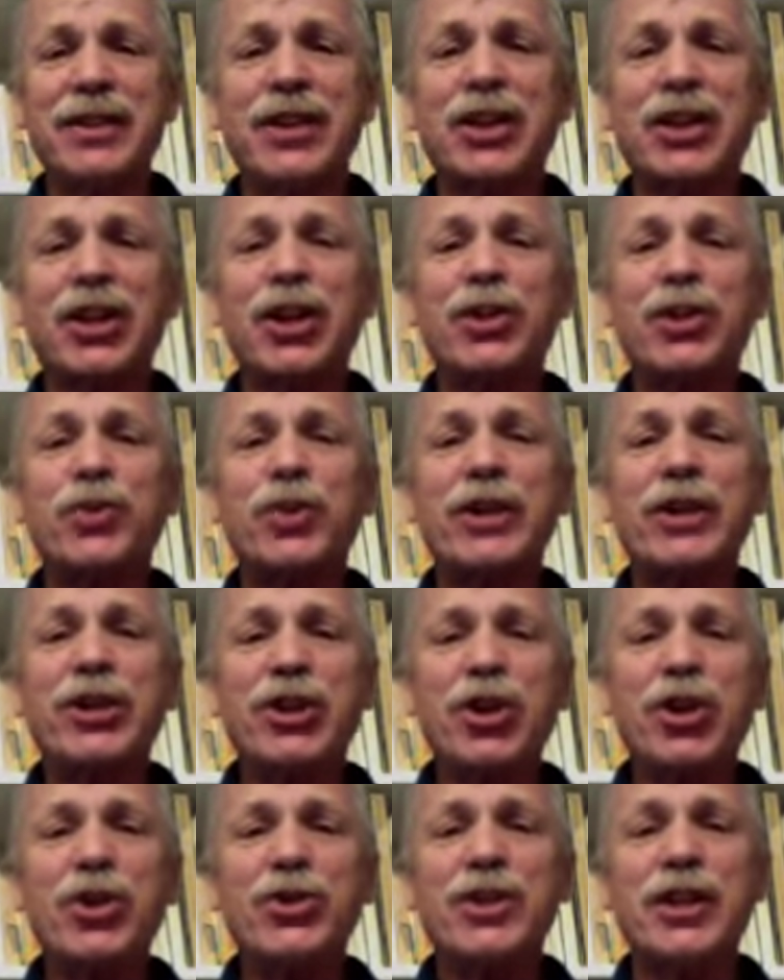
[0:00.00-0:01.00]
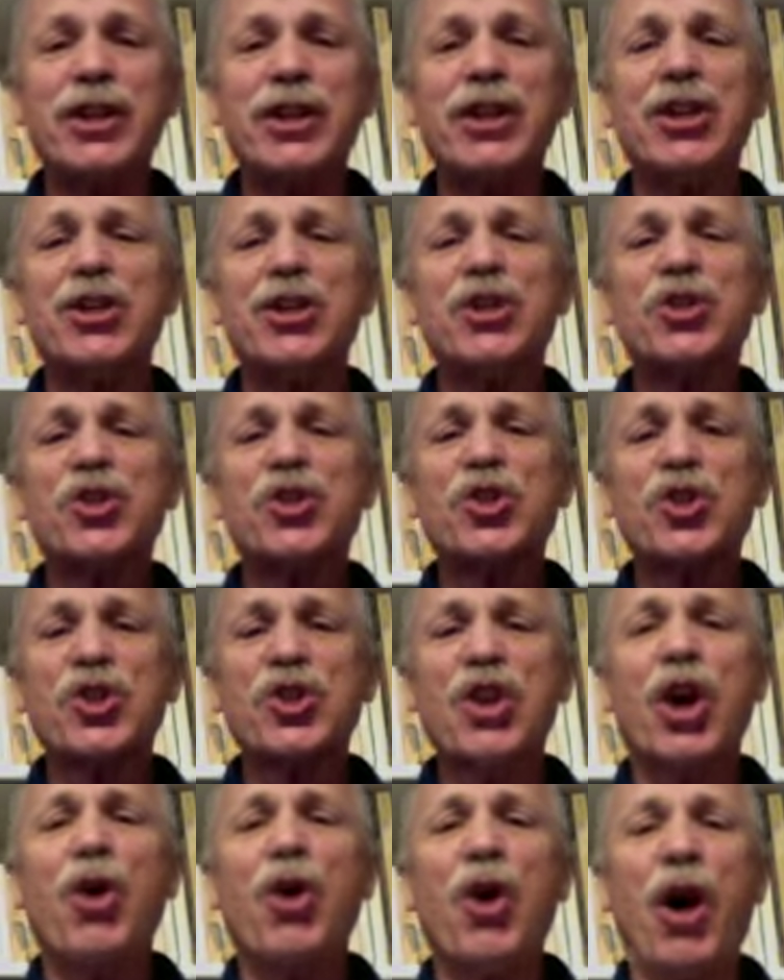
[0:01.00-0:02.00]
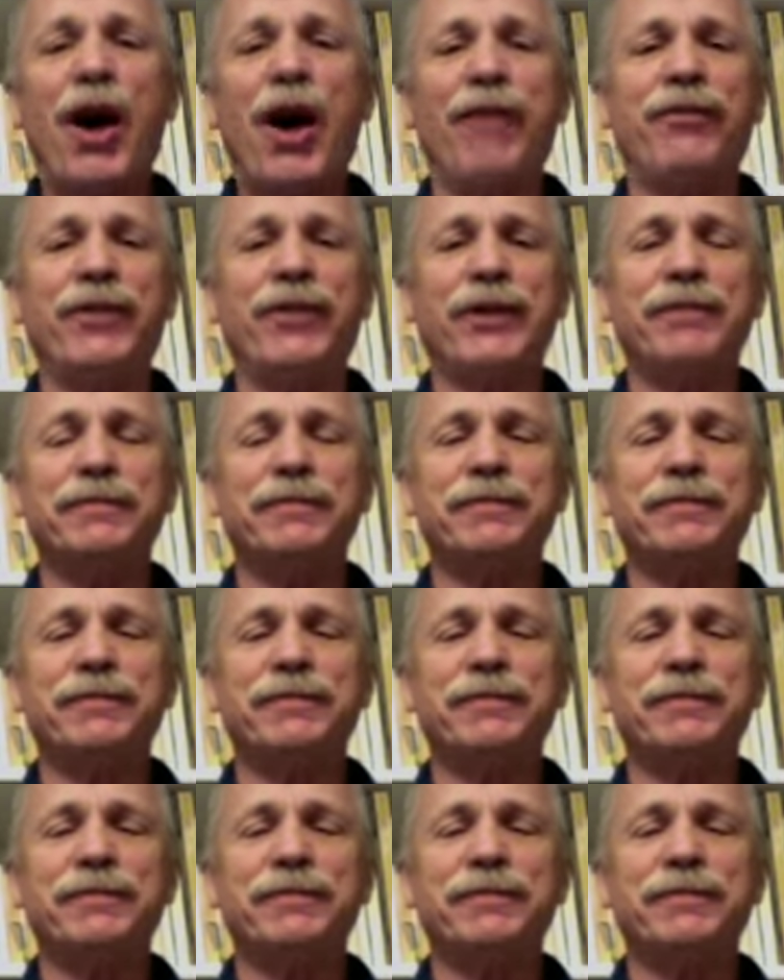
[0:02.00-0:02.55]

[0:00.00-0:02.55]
because we use it so often.